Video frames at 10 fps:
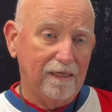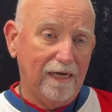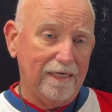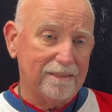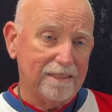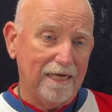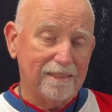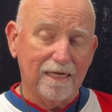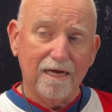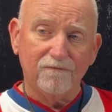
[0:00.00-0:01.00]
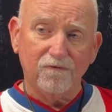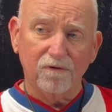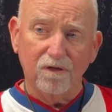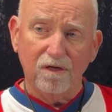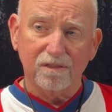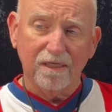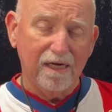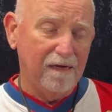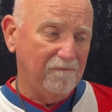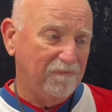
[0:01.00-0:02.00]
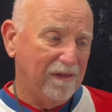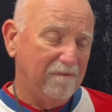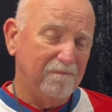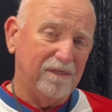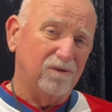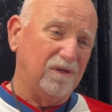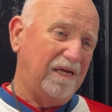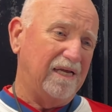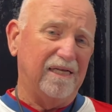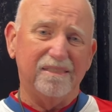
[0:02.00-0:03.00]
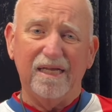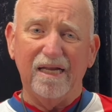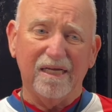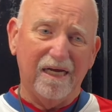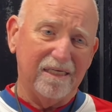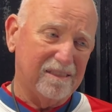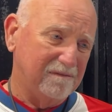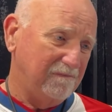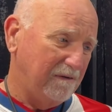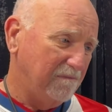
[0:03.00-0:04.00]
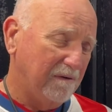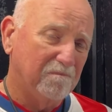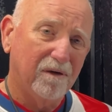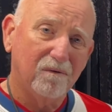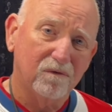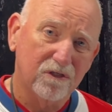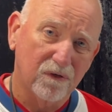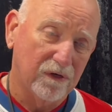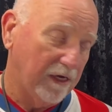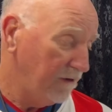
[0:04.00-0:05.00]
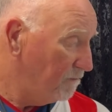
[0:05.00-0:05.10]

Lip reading: I sat down for a long time, me dolían las nalgas. My butt was hurting.